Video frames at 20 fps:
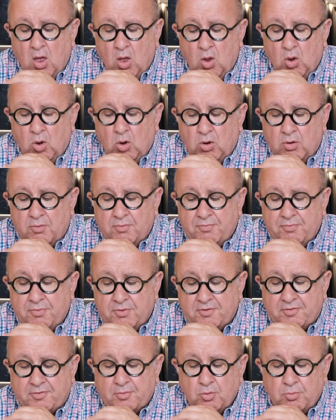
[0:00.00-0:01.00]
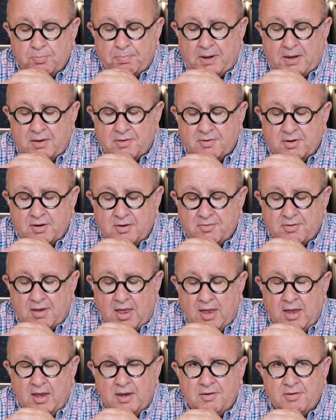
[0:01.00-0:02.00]
all of the sold paintings,
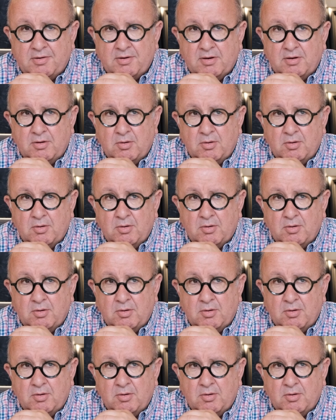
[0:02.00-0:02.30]
and